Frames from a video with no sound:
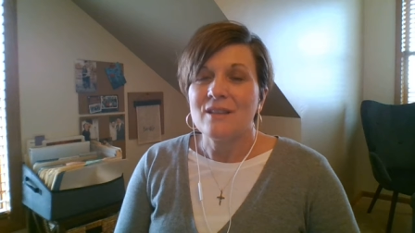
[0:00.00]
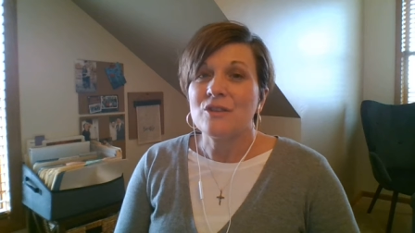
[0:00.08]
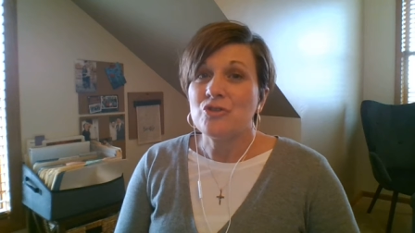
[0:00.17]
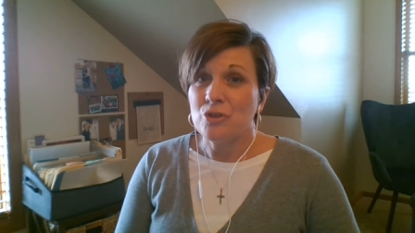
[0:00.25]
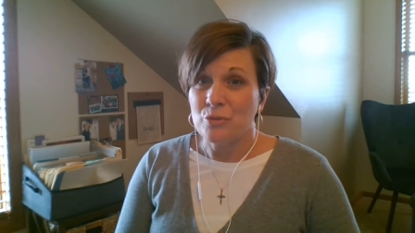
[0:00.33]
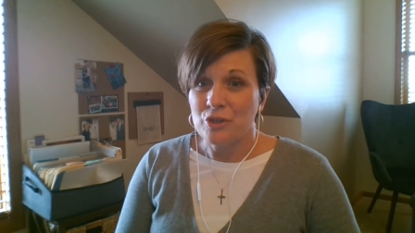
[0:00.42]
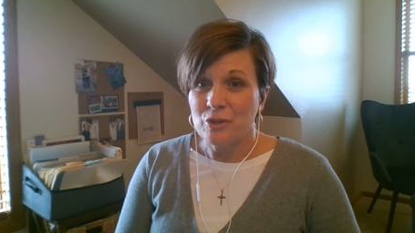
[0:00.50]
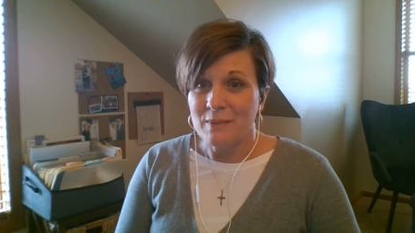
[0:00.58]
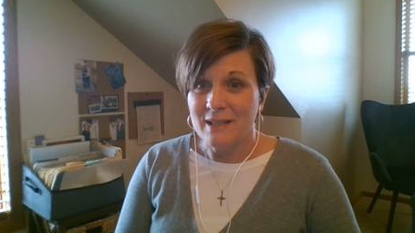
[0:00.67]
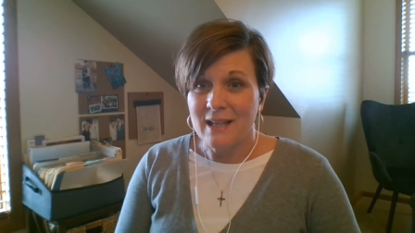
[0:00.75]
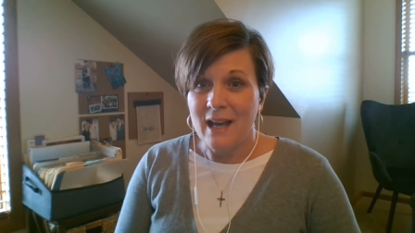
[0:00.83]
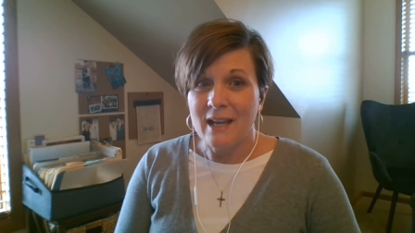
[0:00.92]
the Jewish
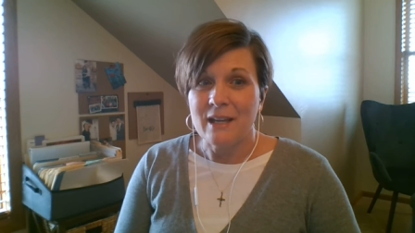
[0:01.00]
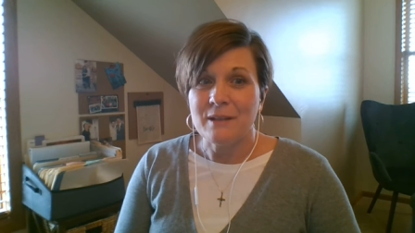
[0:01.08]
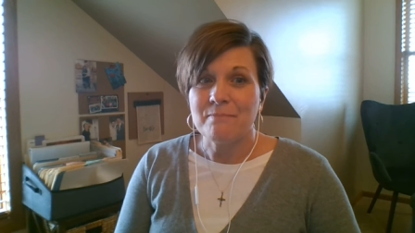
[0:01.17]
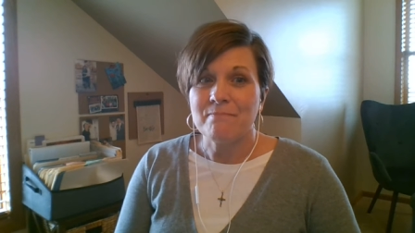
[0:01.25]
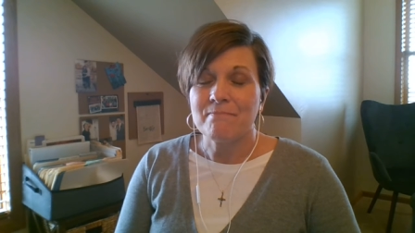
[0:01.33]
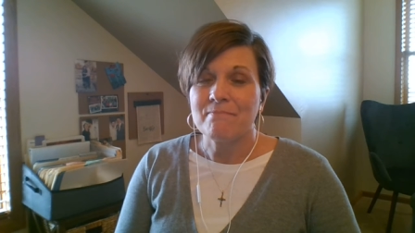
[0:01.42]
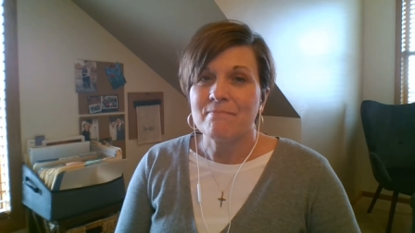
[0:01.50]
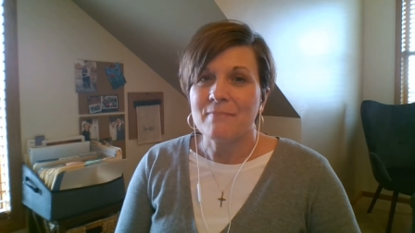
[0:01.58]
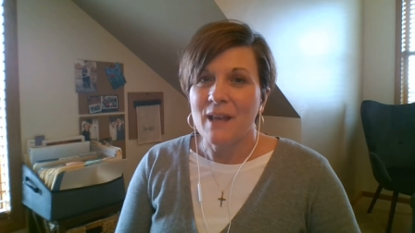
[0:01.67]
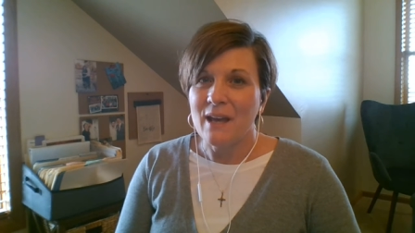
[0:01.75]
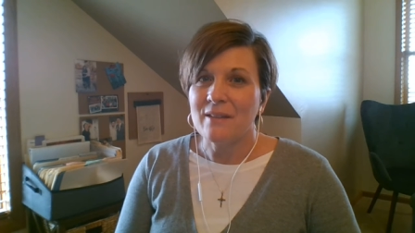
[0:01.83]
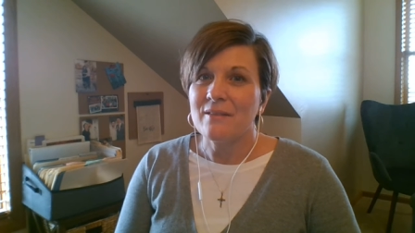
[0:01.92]
Messiah,
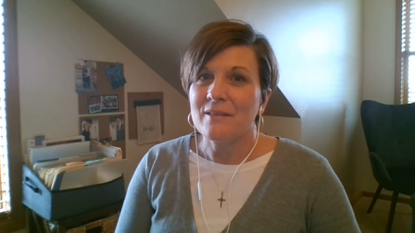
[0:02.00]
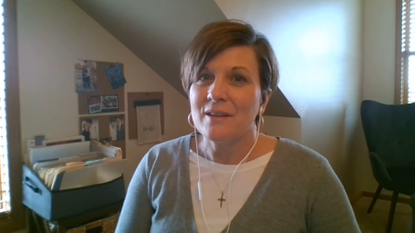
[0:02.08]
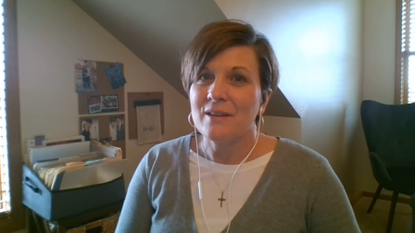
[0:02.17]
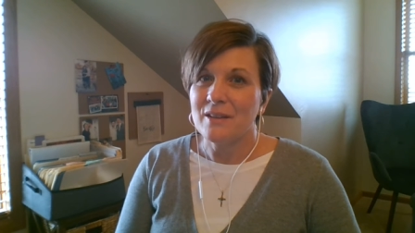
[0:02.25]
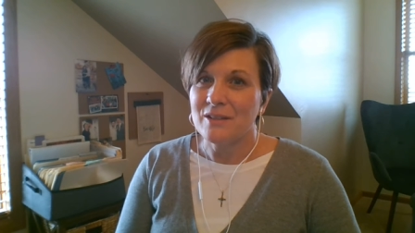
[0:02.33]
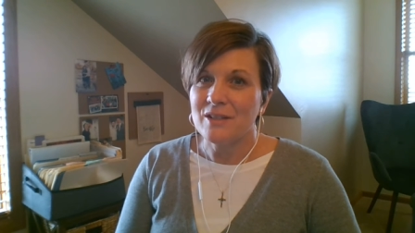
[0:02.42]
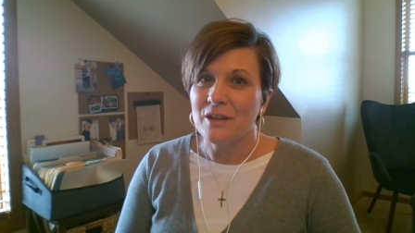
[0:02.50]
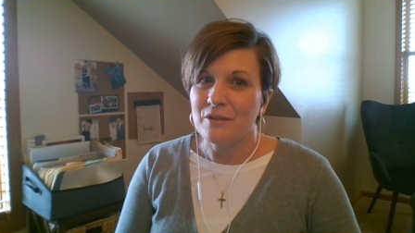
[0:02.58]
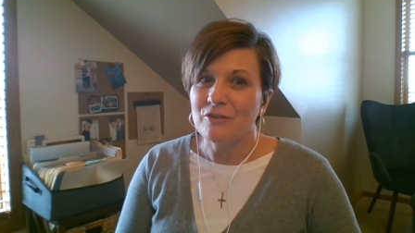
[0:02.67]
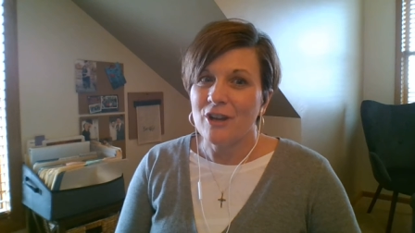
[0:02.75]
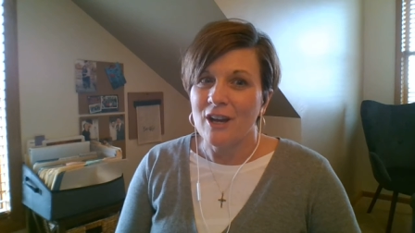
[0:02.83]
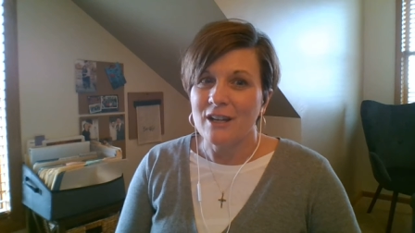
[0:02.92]
and the Son
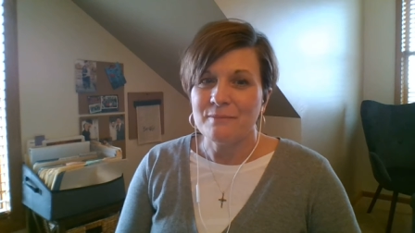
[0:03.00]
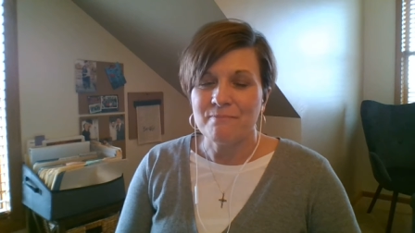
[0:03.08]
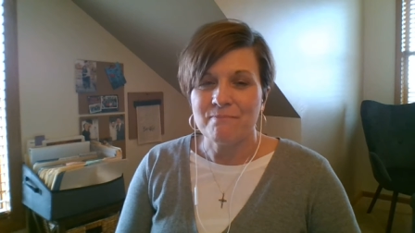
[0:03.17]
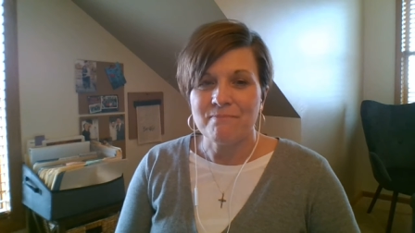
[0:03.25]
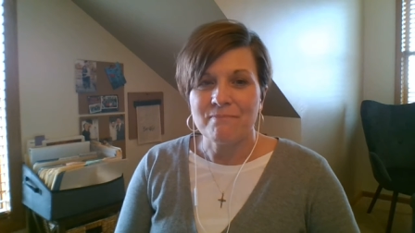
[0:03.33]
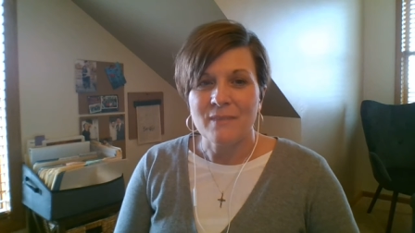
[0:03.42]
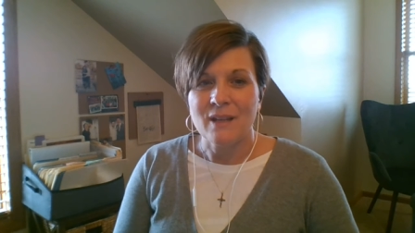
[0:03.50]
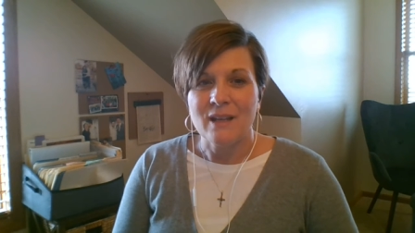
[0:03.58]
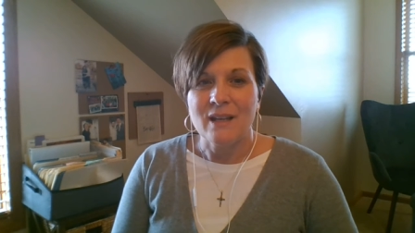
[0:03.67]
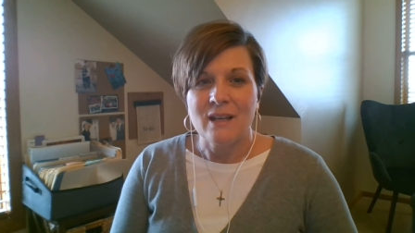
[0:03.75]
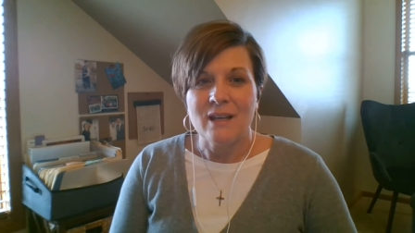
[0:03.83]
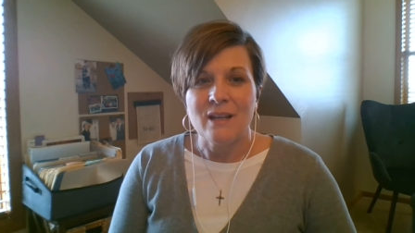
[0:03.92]
of God
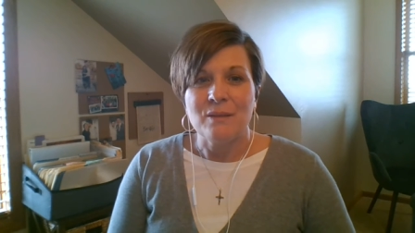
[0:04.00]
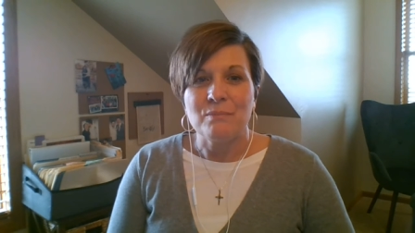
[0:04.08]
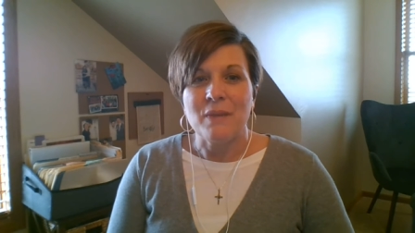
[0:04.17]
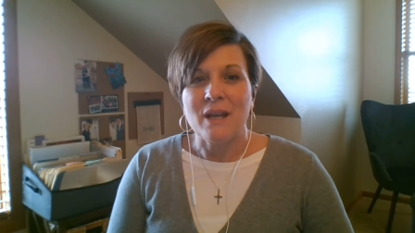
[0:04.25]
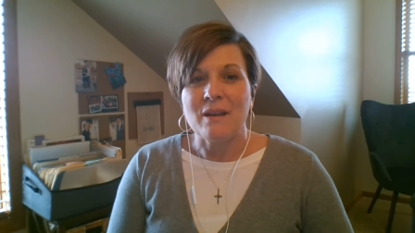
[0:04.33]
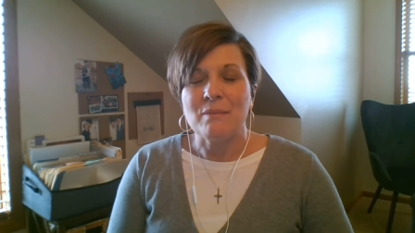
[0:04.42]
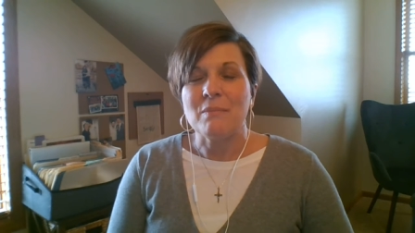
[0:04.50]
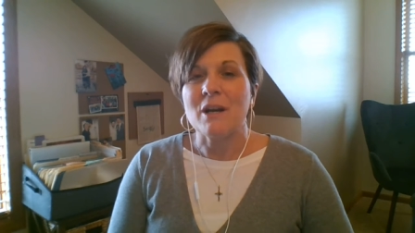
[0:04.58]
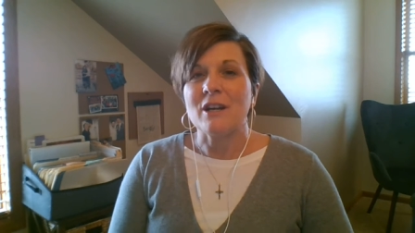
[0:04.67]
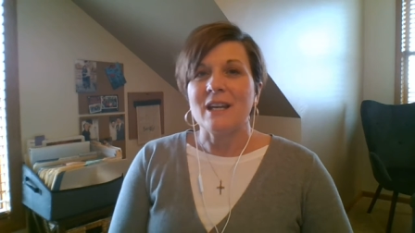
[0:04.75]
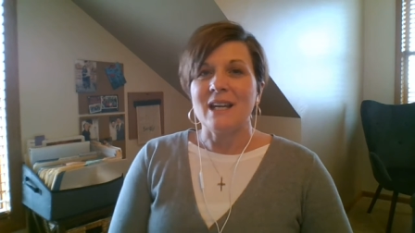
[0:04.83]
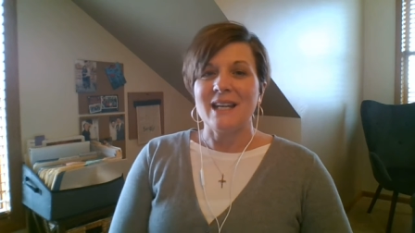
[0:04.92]
make,
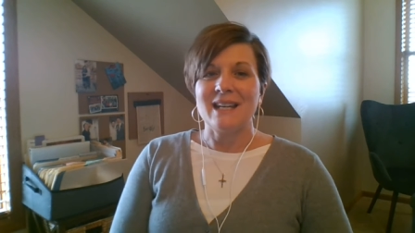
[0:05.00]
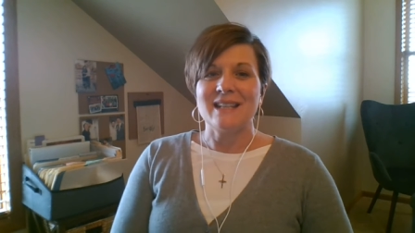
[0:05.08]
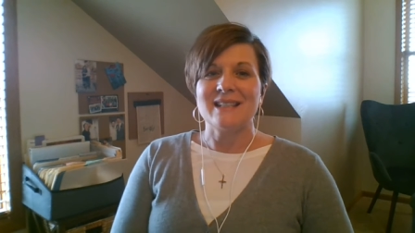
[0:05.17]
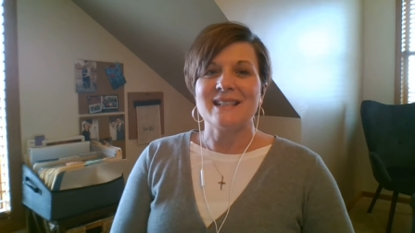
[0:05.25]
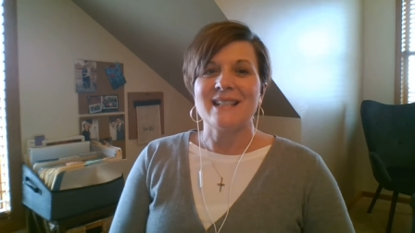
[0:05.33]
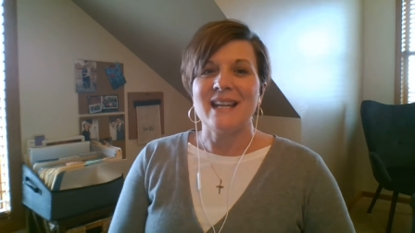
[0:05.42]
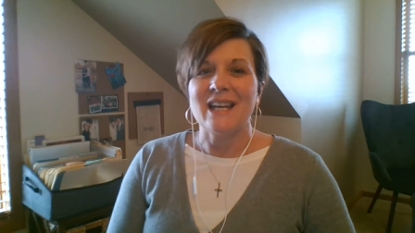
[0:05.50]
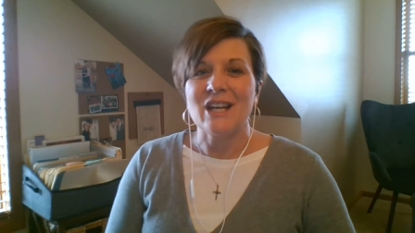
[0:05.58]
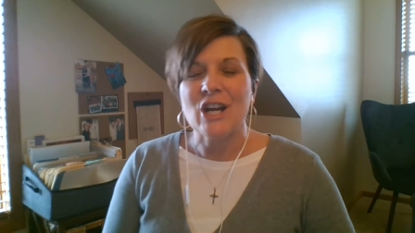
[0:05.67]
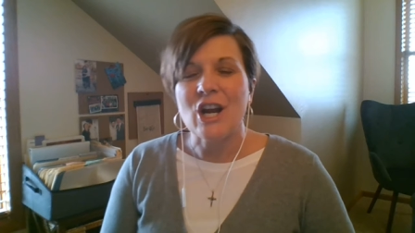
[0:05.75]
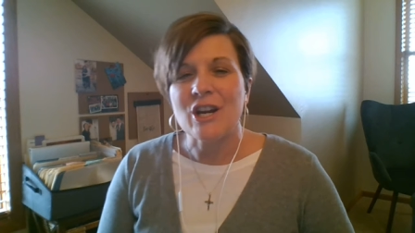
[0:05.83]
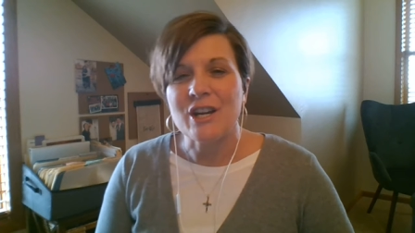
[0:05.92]
marking his
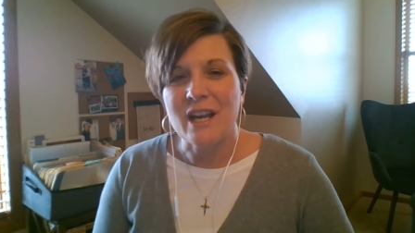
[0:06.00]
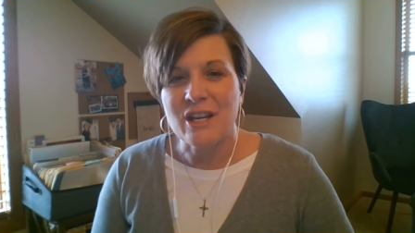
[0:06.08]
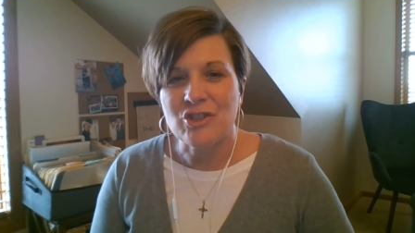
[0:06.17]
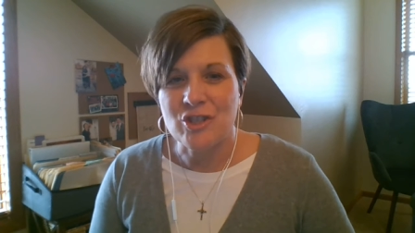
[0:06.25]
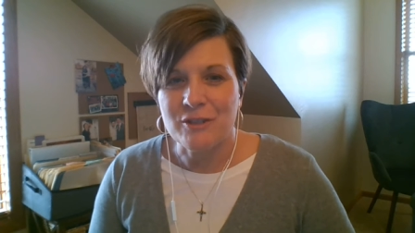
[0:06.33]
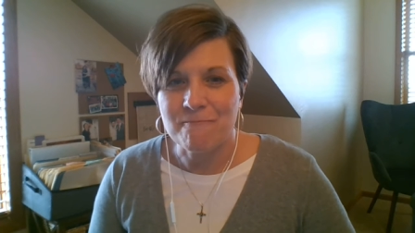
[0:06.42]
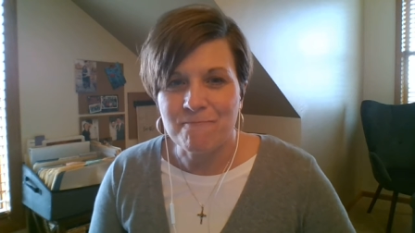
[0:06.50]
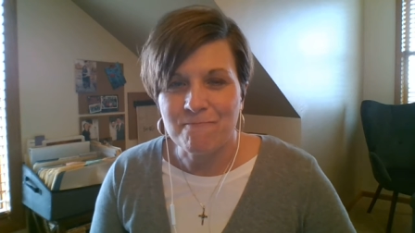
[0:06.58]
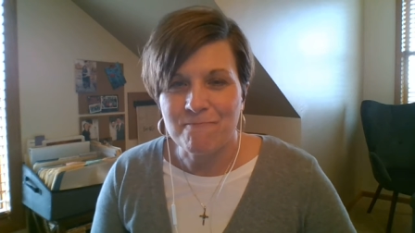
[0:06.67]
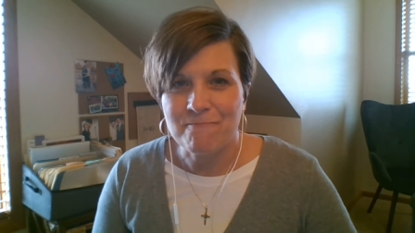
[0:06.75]
incarnation.